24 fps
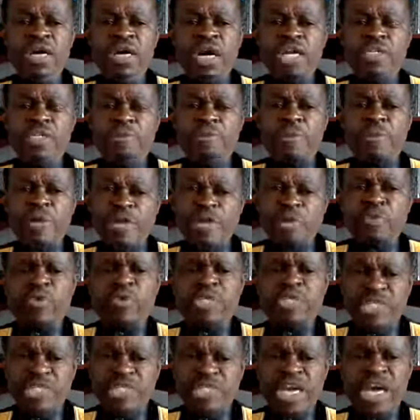A spirit
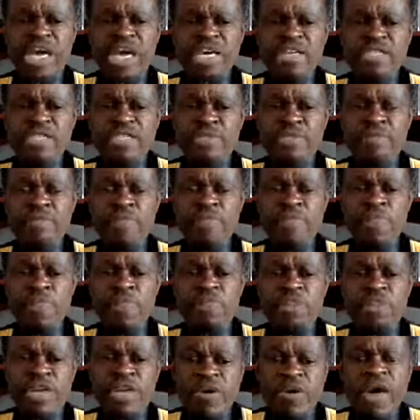which says
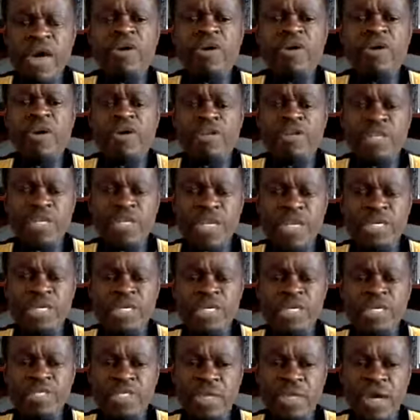that our
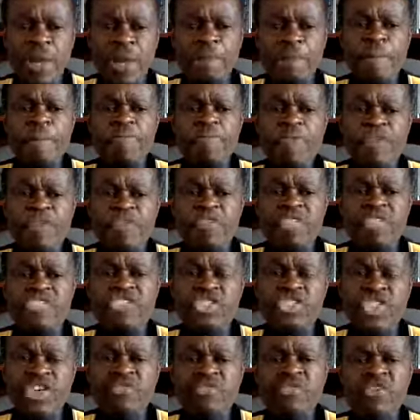continent is capable of
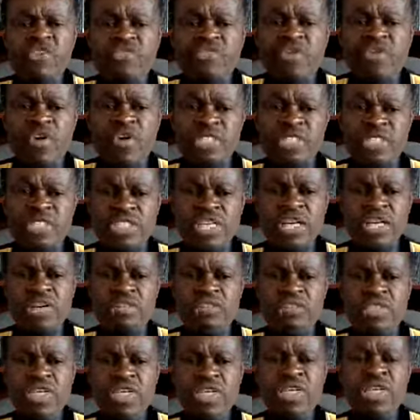achieving for
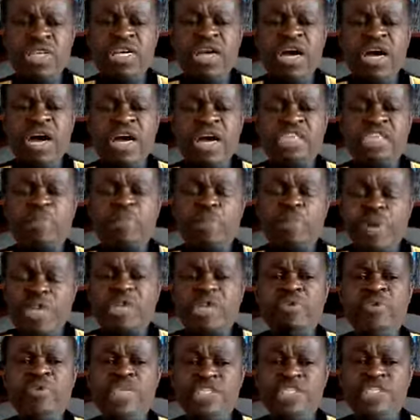ourselves. A
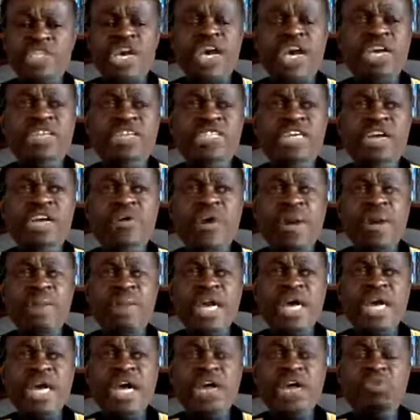spirit which says that our
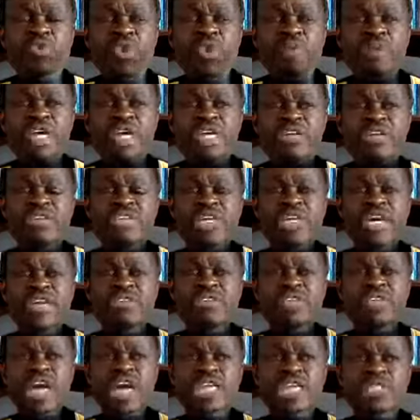men and women in the
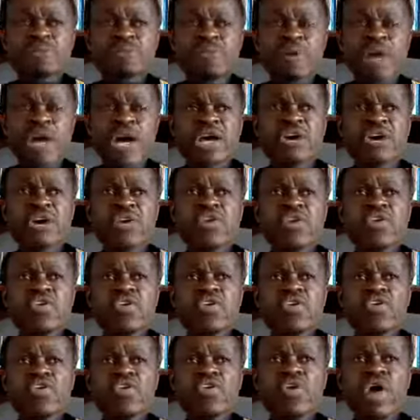diaspora
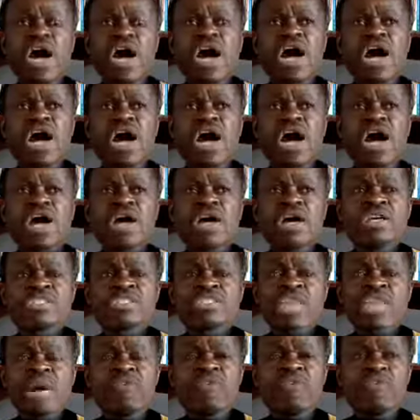who are
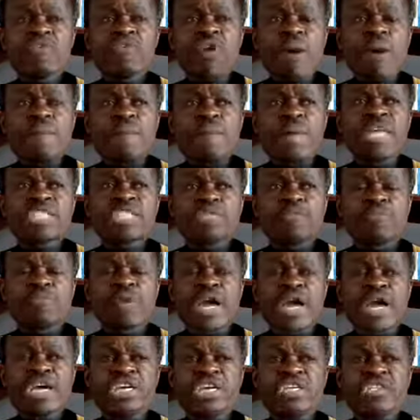some of our best
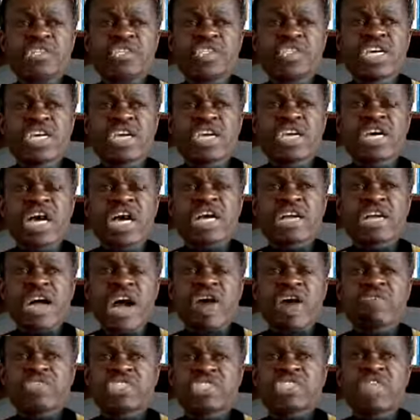brains can
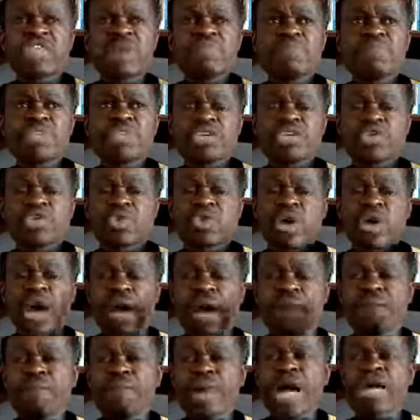have something to
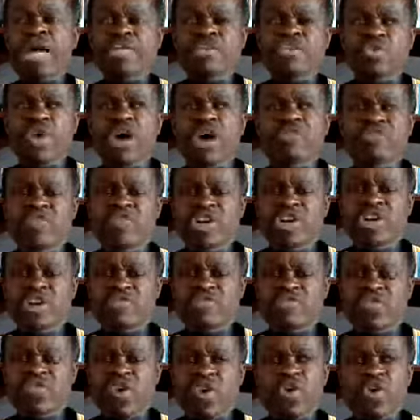come back to Africa
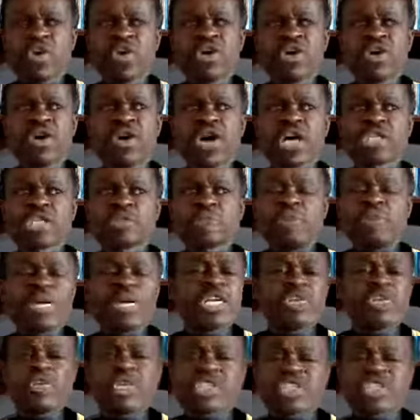for. A
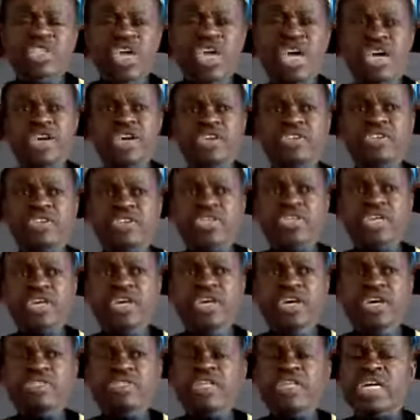spirit which says
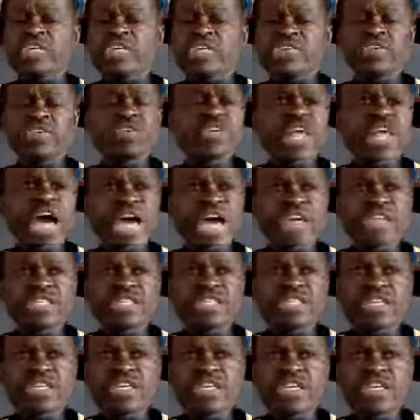that
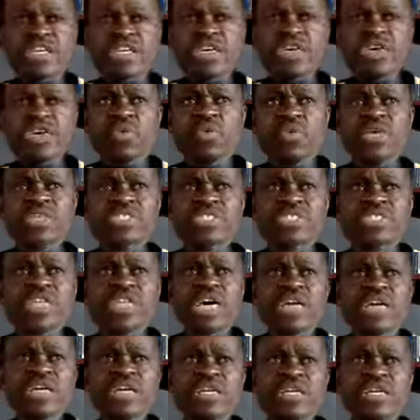united we
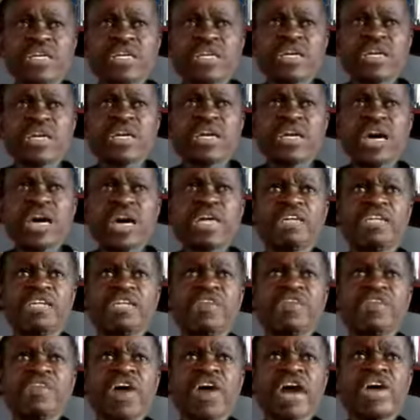stand and
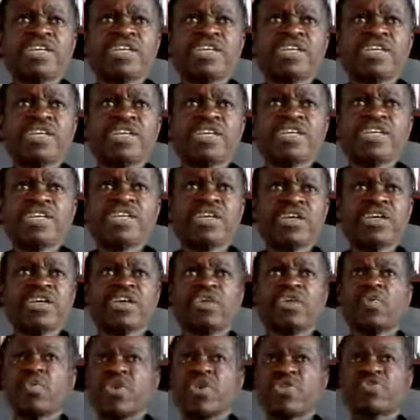divided
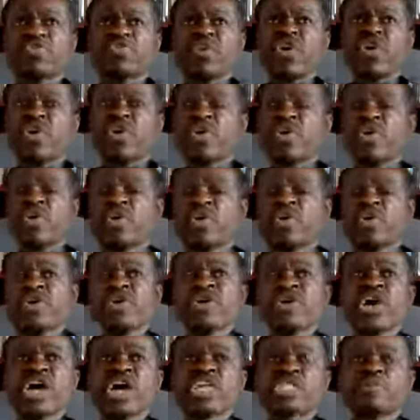we fall.
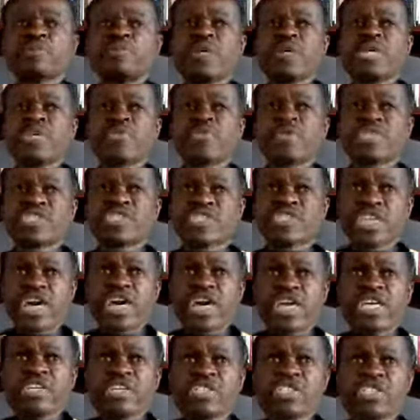A spirit which
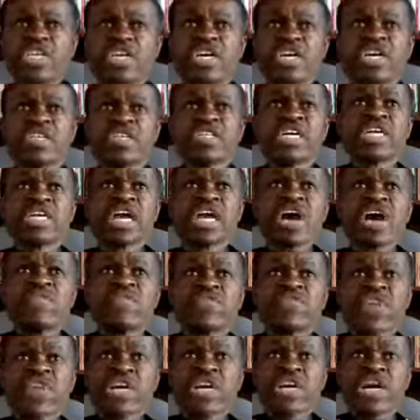says that
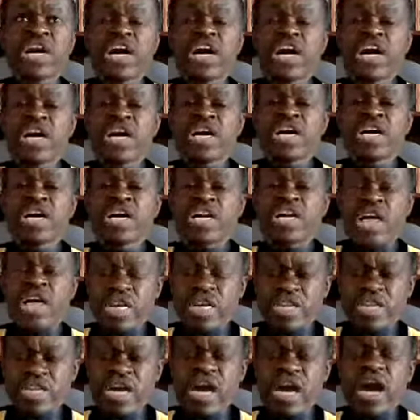Africa
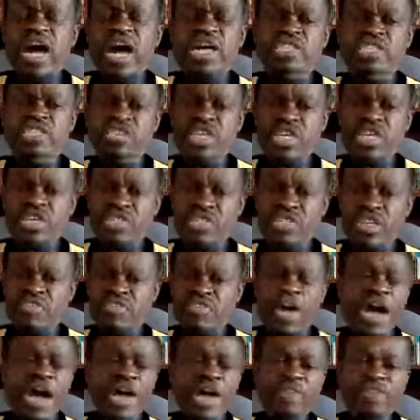can actually
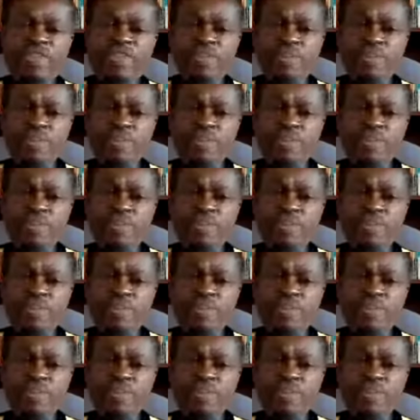survive.